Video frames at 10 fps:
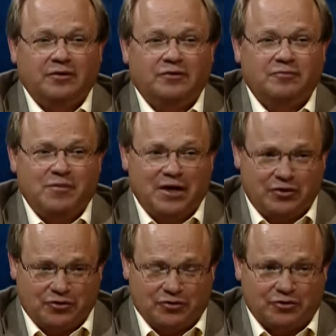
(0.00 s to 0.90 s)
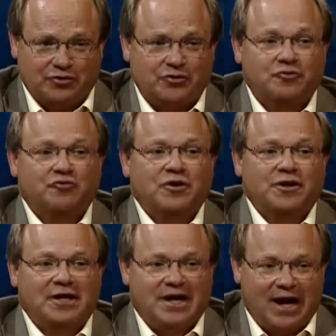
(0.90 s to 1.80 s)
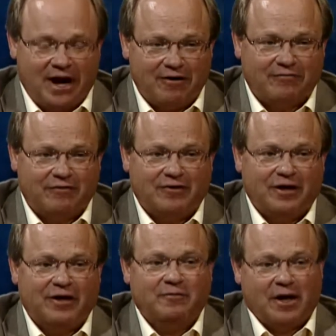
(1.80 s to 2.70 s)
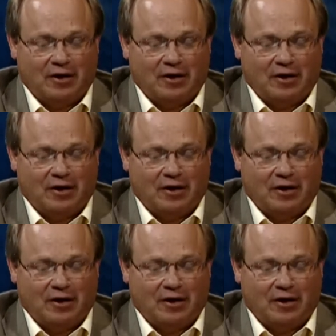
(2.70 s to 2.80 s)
to mentors who really care for them